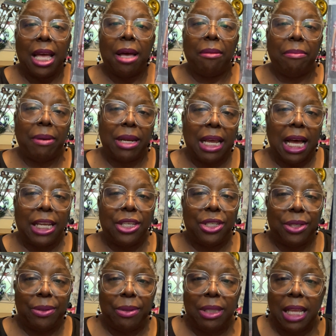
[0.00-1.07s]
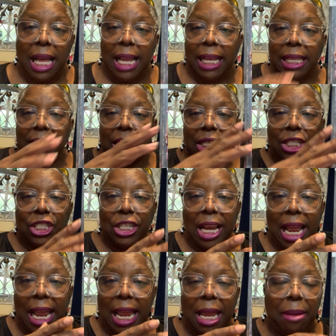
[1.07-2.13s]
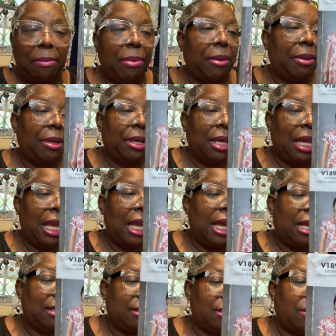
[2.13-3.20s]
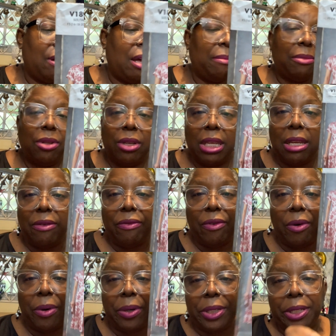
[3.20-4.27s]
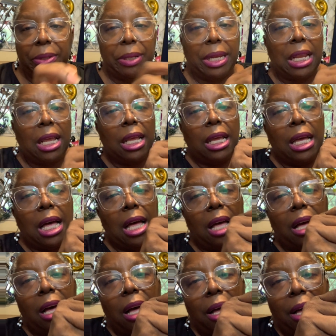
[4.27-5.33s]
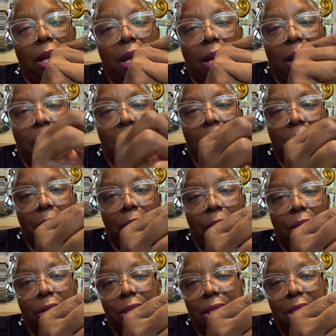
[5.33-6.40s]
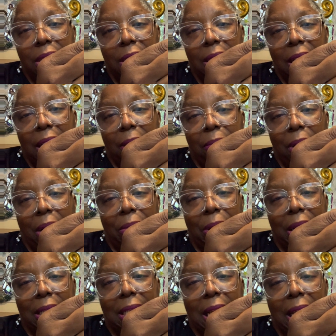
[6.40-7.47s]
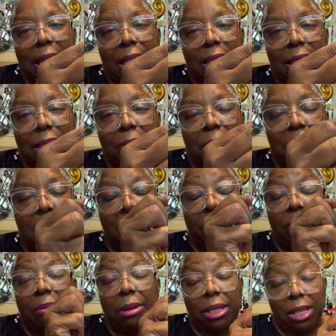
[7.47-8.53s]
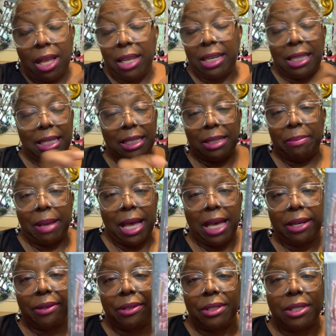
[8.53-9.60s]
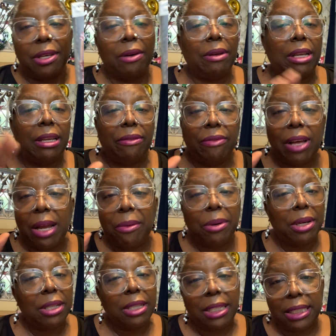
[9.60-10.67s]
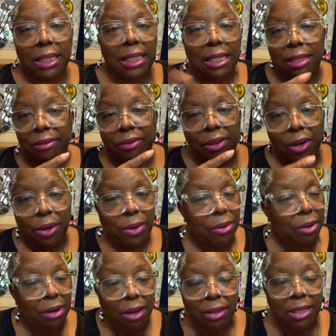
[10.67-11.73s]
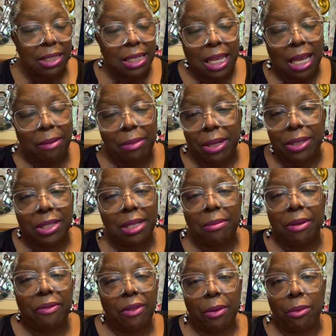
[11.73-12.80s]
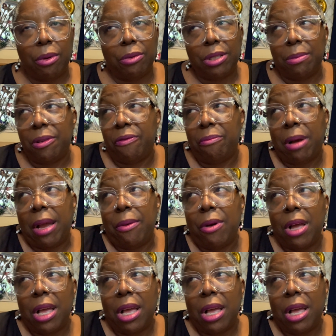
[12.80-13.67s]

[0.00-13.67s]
but I do like the shape, and so I'm looking forward to it. most of the time my rectangle is missing from a lot of these patterns. So if I were to listen to Vogue all the time, there's some of my